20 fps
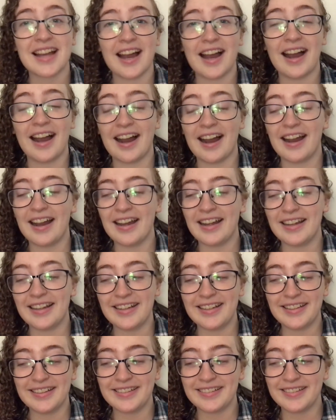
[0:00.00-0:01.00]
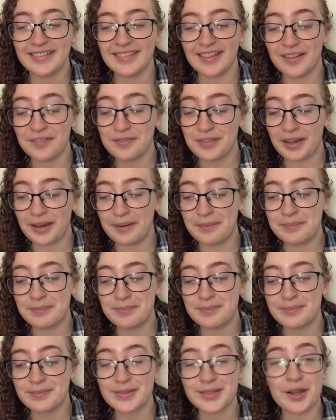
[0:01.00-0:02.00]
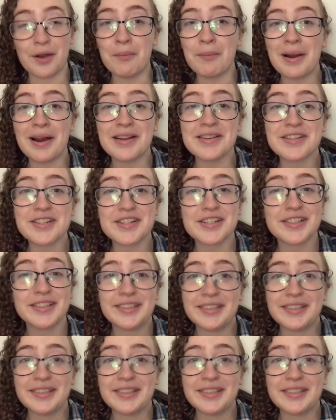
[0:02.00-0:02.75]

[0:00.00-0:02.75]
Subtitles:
I love them so much.